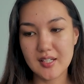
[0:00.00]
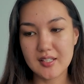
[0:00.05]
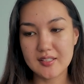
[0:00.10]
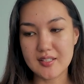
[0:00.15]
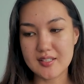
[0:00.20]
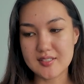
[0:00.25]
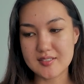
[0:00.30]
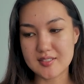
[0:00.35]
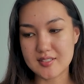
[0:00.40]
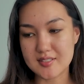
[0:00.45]

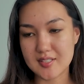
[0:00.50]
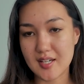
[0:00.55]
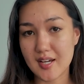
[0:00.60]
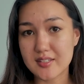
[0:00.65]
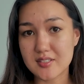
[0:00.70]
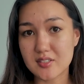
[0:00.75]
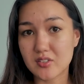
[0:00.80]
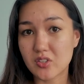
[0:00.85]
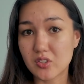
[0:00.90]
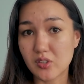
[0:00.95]

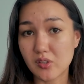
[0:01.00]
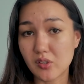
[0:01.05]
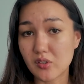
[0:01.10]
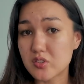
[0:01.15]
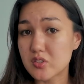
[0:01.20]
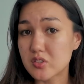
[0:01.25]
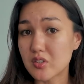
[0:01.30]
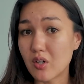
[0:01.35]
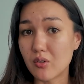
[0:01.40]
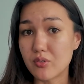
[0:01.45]
designs are gonna look
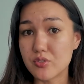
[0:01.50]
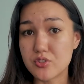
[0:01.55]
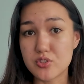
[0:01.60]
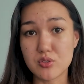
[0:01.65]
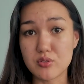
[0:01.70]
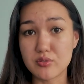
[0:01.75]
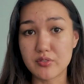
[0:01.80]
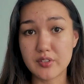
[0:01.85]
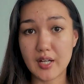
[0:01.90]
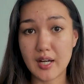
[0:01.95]
so
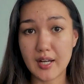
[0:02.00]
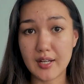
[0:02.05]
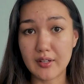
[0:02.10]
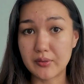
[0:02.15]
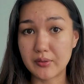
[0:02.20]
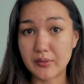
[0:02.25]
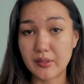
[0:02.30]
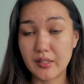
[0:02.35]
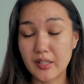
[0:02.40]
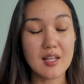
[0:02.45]
juvenile.